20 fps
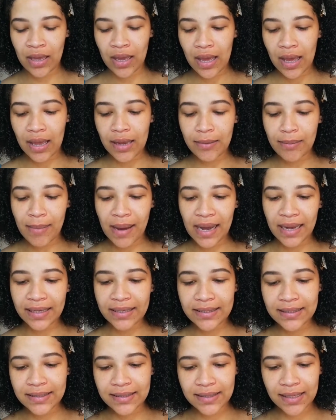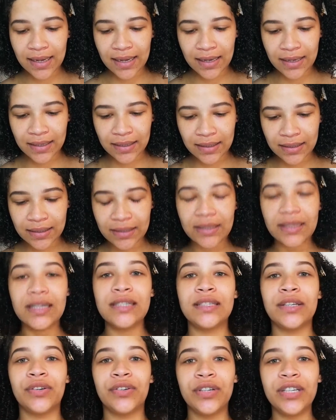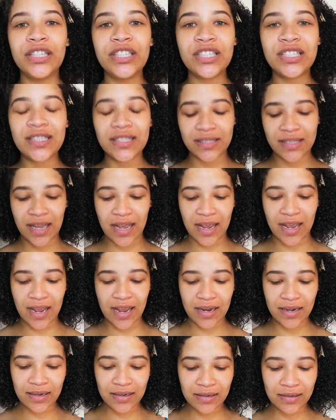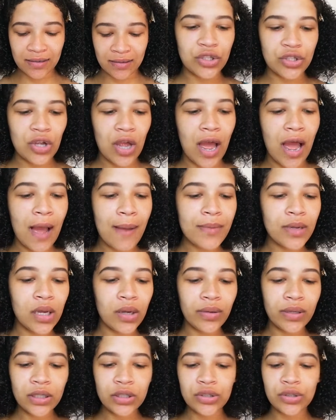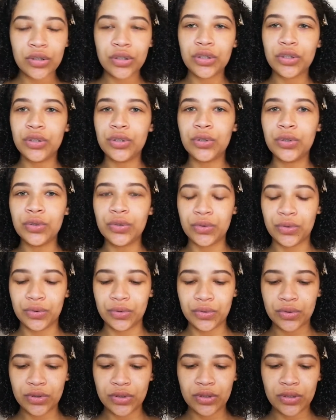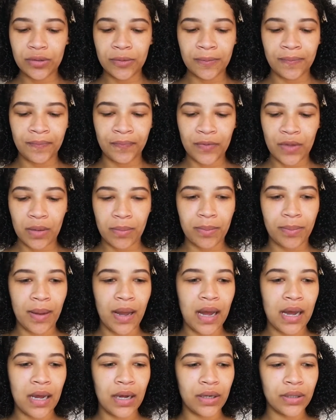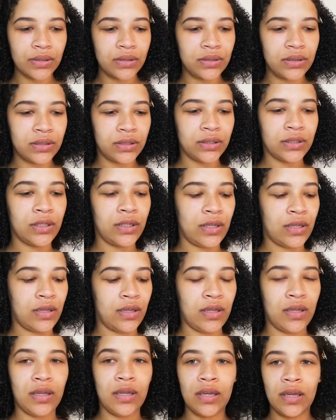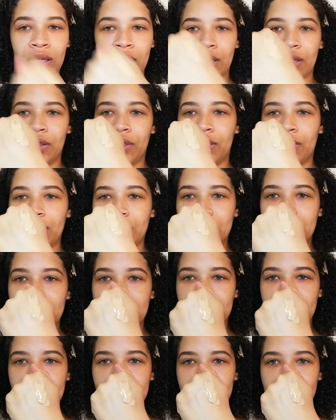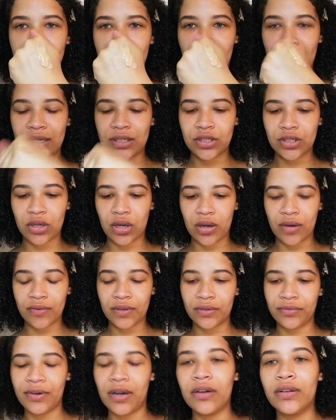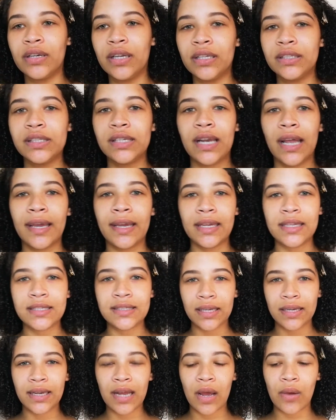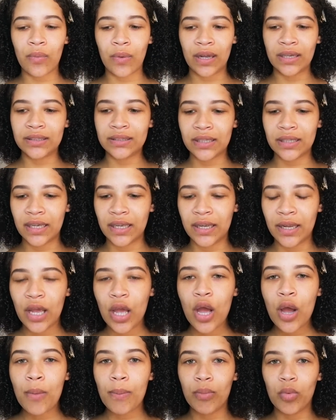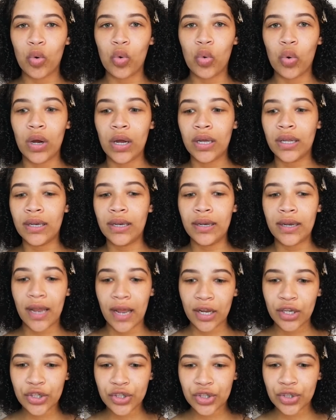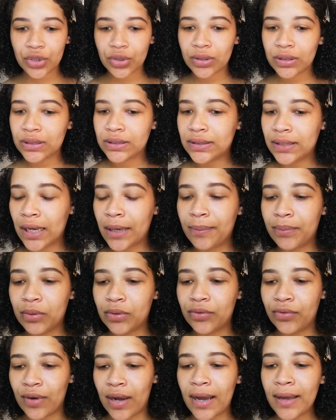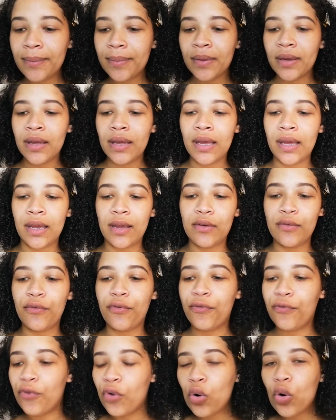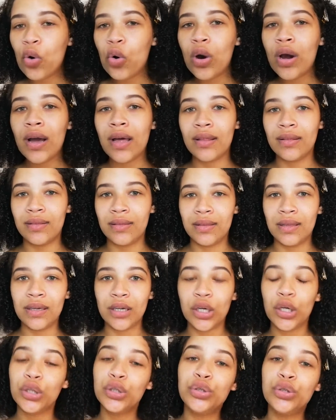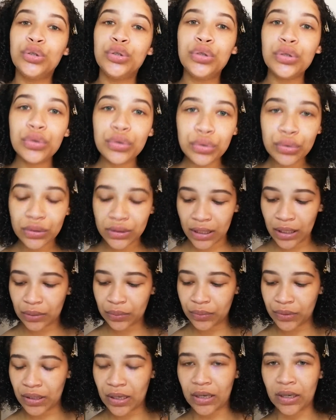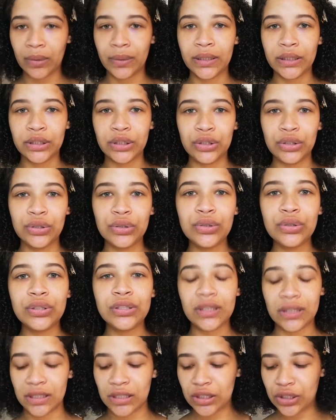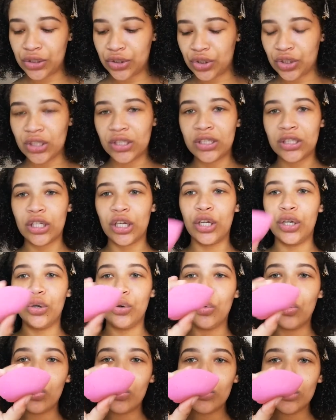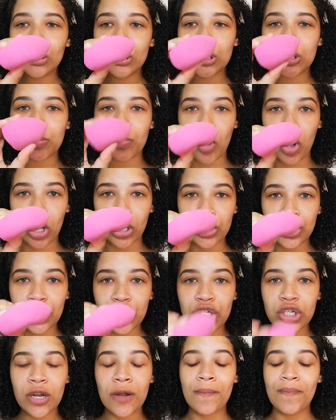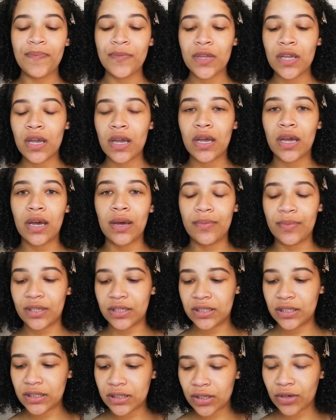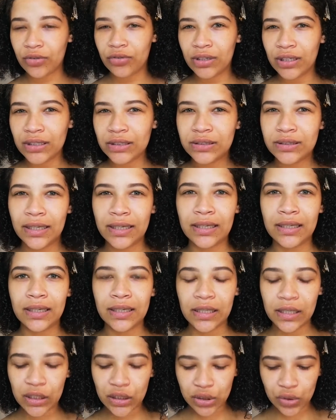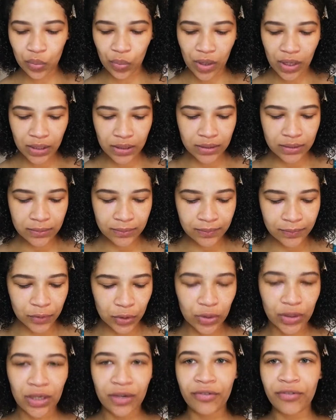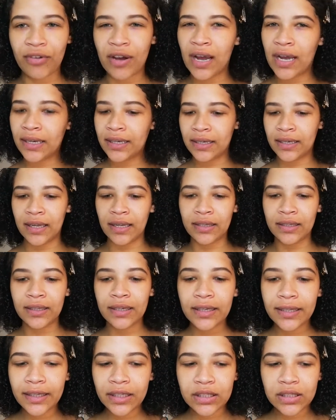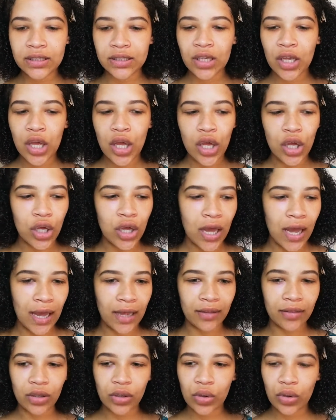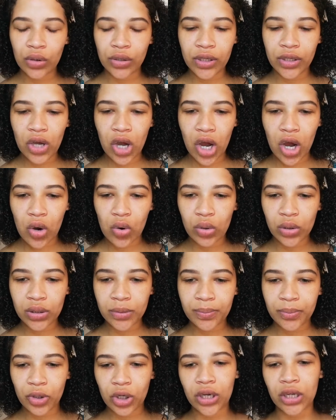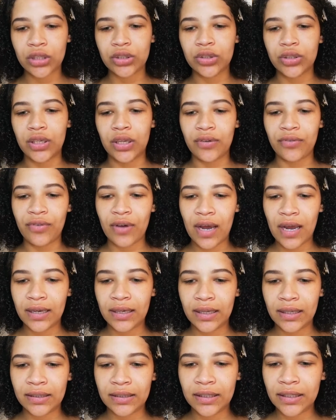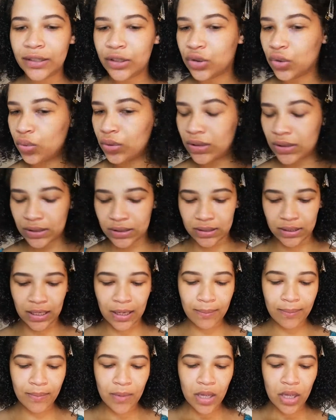And my shade is Rich Stan. So I'm going to use about this much of the foundation. Like I said, I want a more natural type of vibe, and for the tool that we are going to use is just a normal sponge. This is a Real Techniques one. You can find it at Clicks. I think, yeah, all the products you can find at Clicks or the Chem.